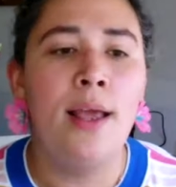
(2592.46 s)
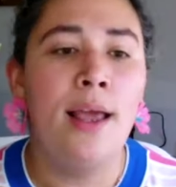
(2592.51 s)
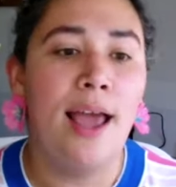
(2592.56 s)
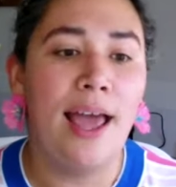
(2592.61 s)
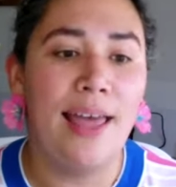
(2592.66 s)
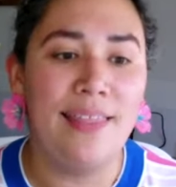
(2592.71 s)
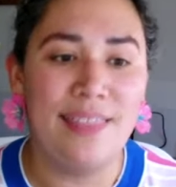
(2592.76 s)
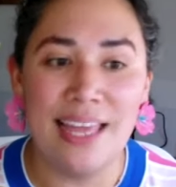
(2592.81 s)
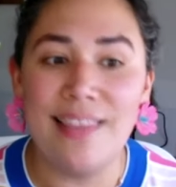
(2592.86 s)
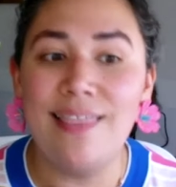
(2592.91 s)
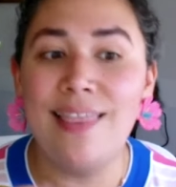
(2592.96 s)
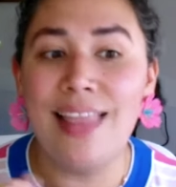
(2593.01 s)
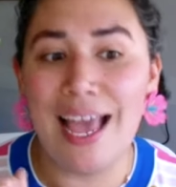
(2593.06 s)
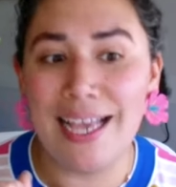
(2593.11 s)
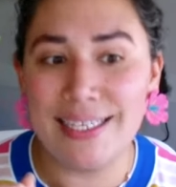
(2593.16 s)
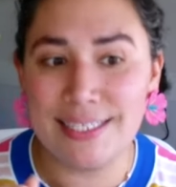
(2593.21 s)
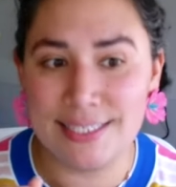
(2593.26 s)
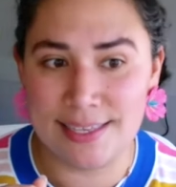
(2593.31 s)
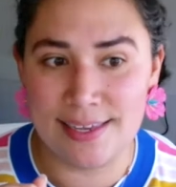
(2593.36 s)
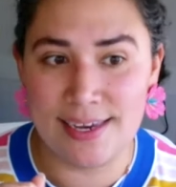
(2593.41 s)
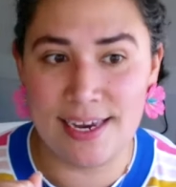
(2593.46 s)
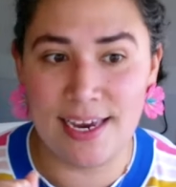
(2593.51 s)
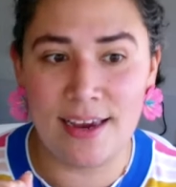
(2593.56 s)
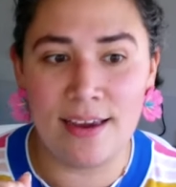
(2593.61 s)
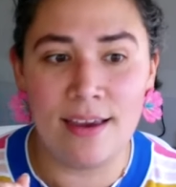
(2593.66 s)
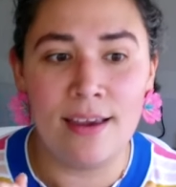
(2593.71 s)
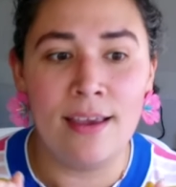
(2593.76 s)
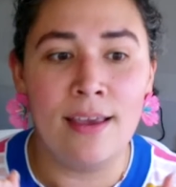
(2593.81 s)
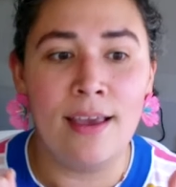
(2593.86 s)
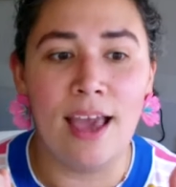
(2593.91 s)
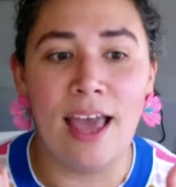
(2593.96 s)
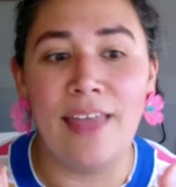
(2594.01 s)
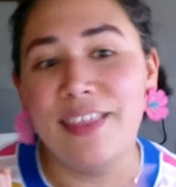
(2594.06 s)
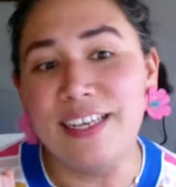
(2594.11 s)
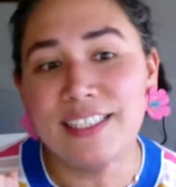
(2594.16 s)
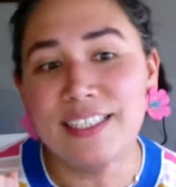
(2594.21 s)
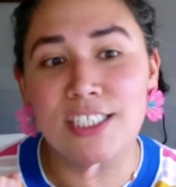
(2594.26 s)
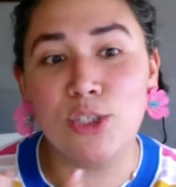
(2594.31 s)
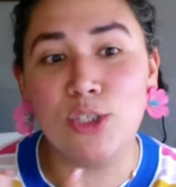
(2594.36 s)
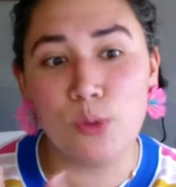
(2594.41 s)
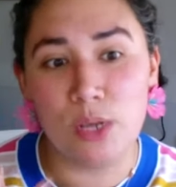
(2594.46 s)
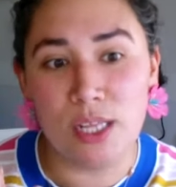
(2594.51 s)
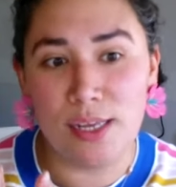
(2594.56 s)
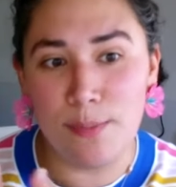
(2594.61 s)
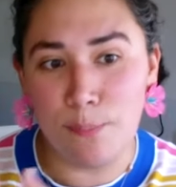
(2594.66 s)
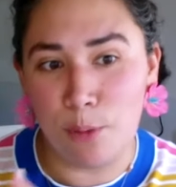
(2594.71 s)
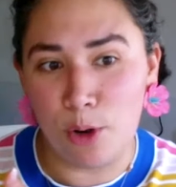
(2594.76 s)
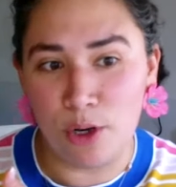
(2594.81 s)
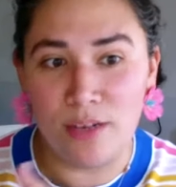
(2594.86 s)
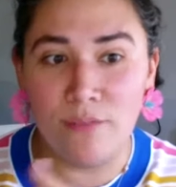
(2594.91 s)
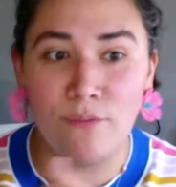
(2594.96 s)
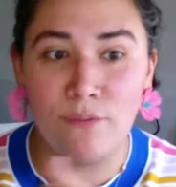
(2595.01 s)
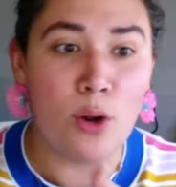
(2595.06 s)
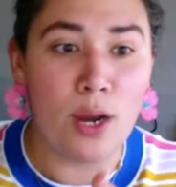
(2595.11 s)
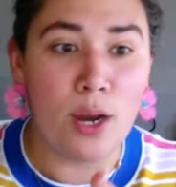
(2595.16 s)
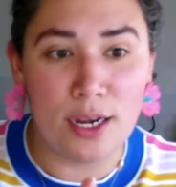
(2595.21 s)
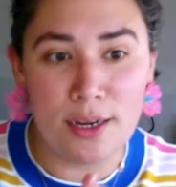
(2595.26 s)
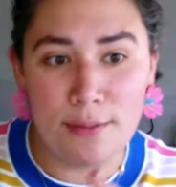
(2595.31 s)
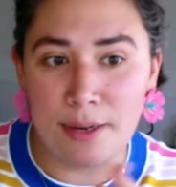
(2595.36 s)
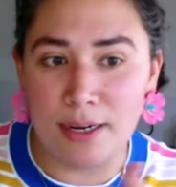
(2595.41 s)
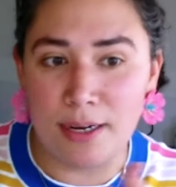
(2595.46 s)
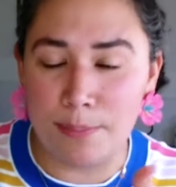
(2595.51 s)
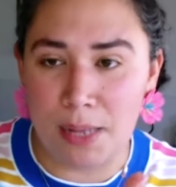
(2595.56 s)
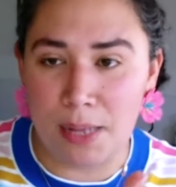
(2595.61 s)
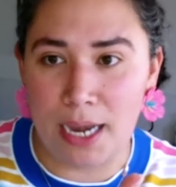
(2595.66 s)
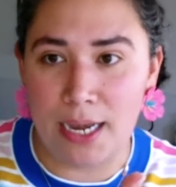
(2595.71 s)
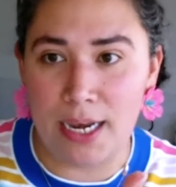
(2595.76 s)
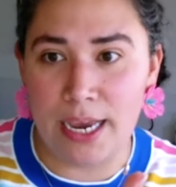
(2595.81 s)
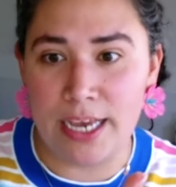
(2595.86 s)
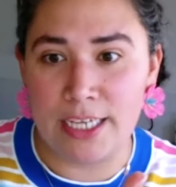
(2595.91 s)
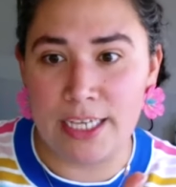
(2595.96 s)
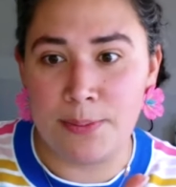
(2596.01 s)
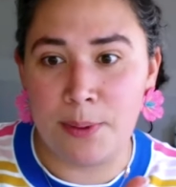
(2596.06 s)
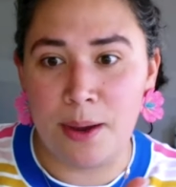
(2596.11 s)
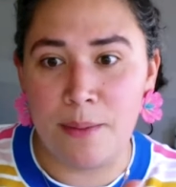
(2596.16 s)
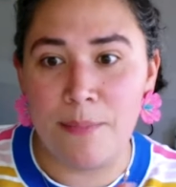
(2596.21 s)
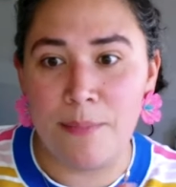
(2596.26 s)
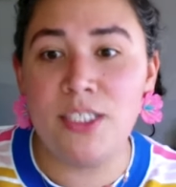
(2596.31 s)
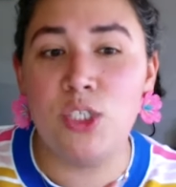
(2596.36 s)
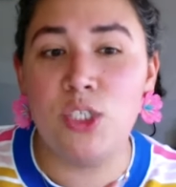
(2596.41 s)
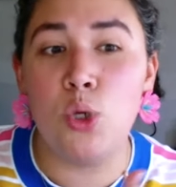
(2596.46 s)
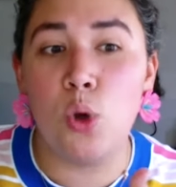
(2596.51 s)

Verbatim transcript: And then lastly, and this is really important for anybody planning experiments,